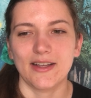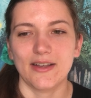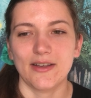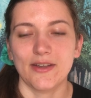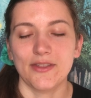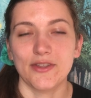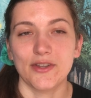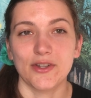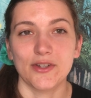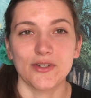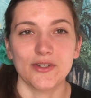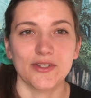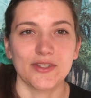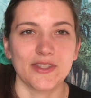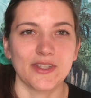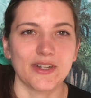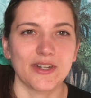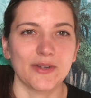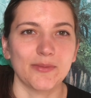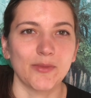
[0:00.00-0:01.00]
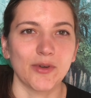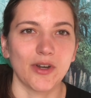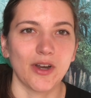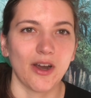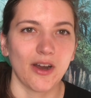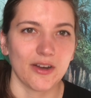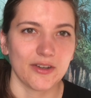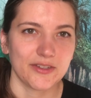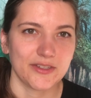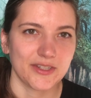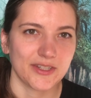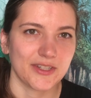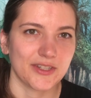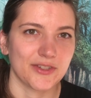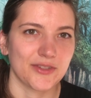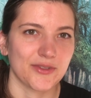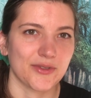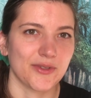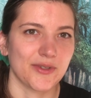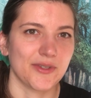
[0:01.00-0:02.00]
Others that are more hard to
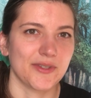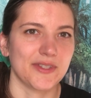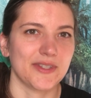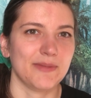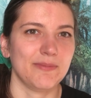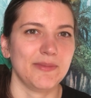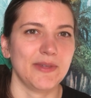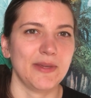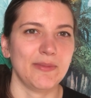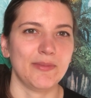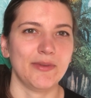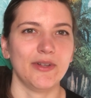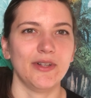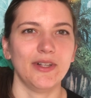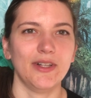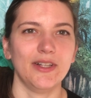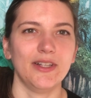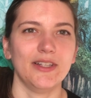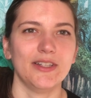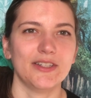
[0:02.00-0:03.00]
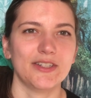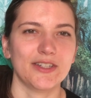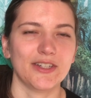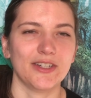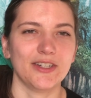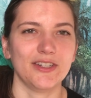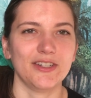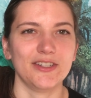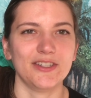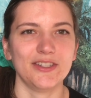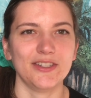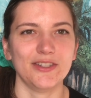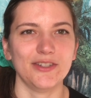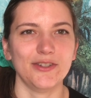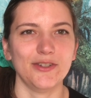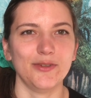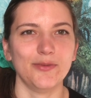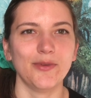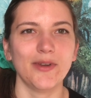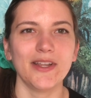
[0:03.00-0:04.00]
control, some people turn to
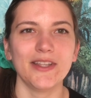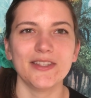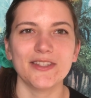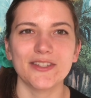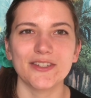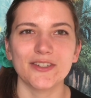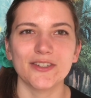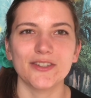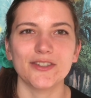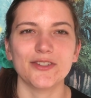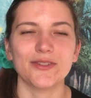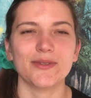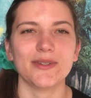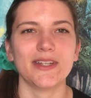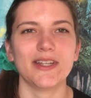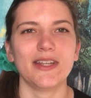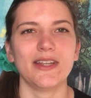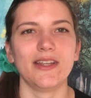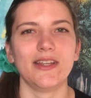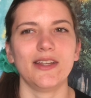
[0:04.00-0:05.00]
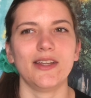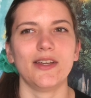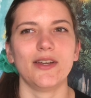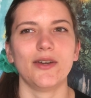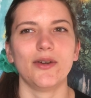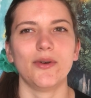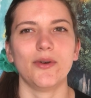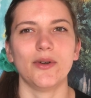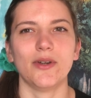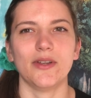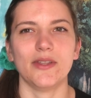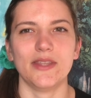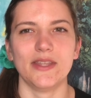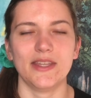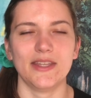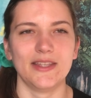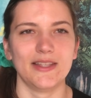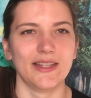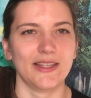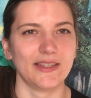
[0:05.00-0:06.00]
brain surgery or
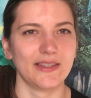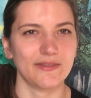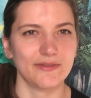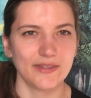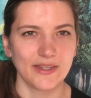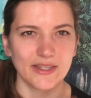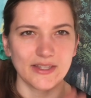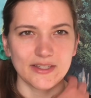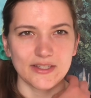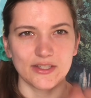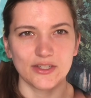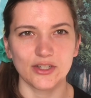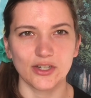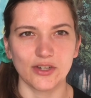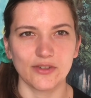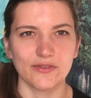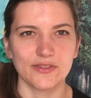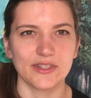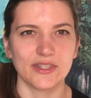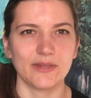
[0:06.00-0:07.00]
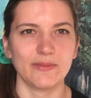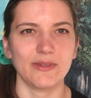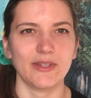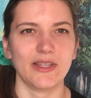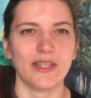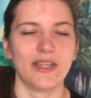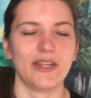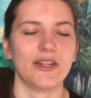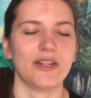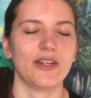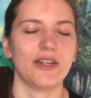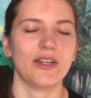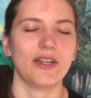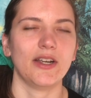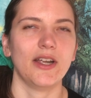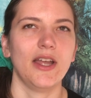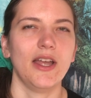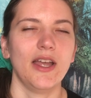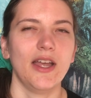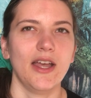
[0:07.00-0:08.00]
the vagus nerve
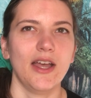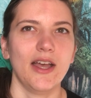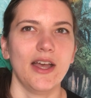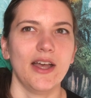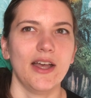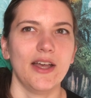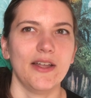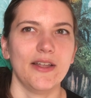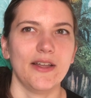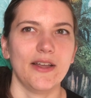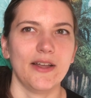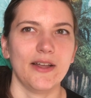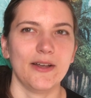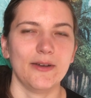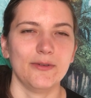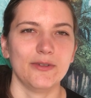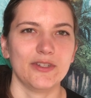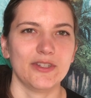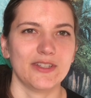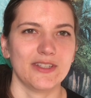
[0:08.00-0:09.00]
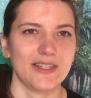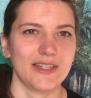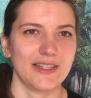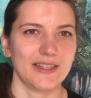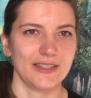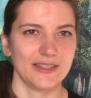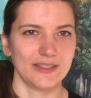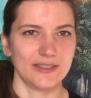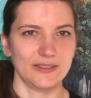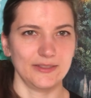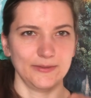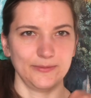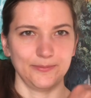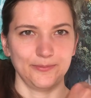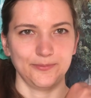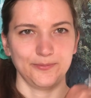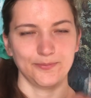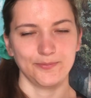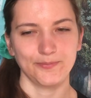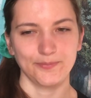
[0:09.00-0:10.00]
stimulator, which is like a little
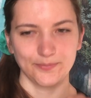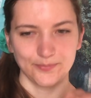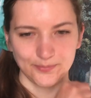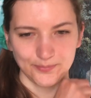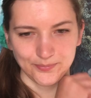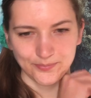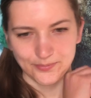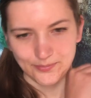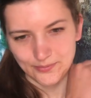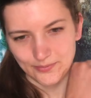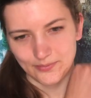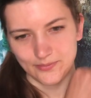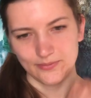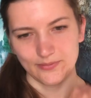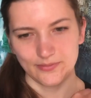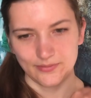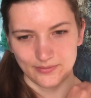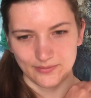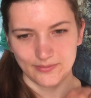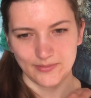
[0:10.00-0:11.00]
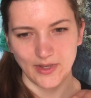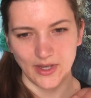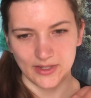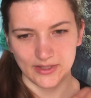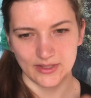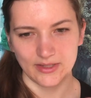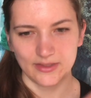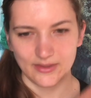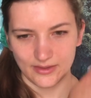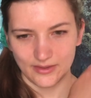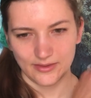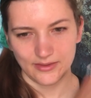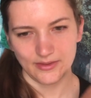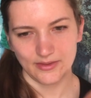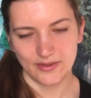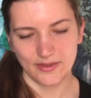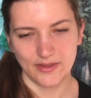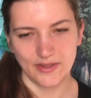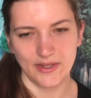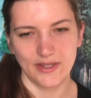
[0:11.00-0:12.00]
pocket
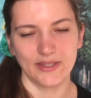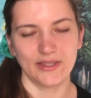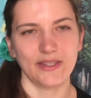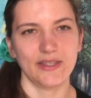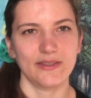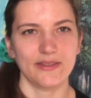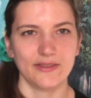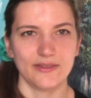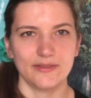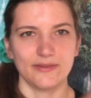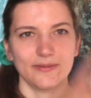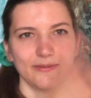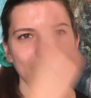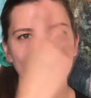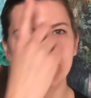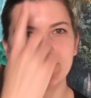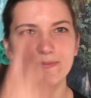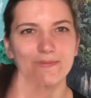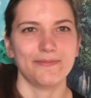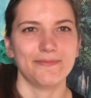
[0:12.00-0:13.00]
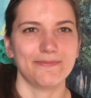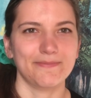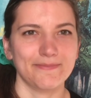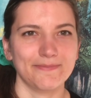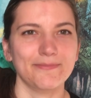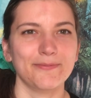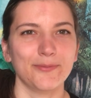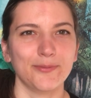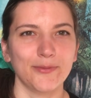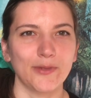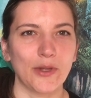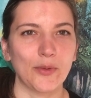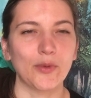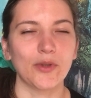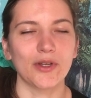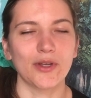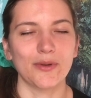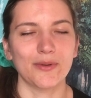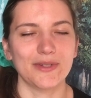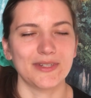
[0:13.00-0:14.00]
thing that
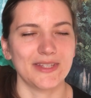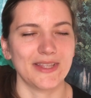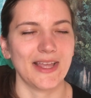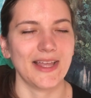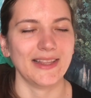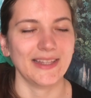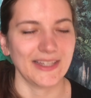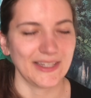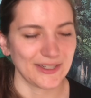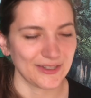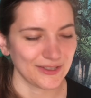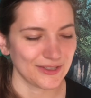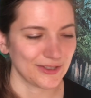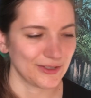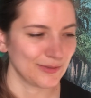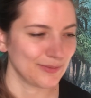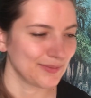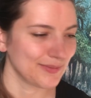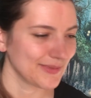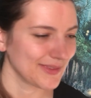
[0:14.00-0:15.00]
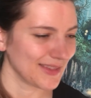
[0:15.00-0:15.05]
we'll go into that later too.